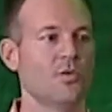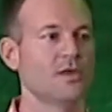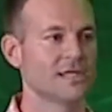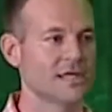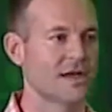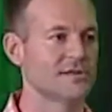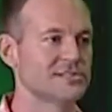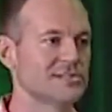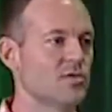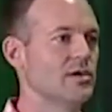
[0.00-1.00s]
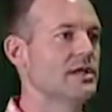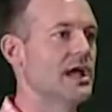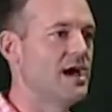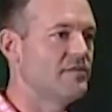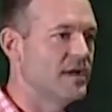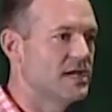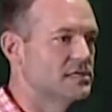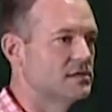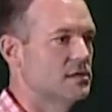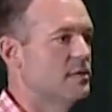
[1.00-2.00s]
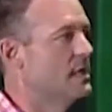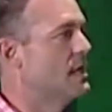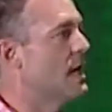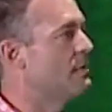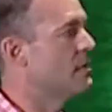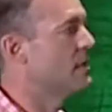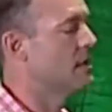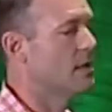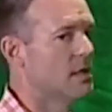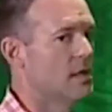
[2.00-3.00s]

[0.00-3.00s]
what technology is going to win, how fast they're going to be adopted.